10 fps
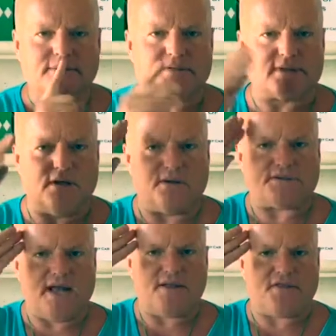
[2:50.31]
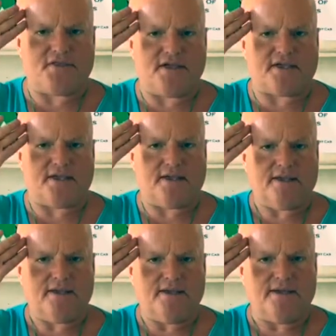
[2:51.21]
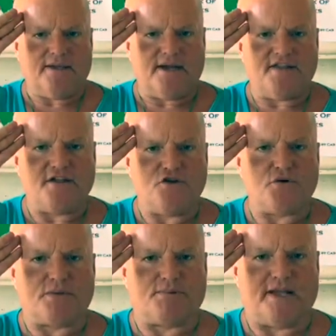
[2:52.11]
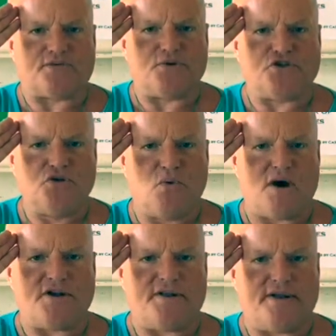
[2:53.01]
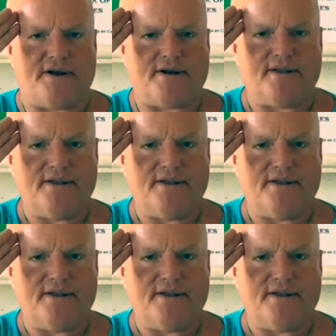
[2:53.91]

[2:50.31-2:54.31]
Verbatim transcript: Slows down the thinking, and then you can place what you want in there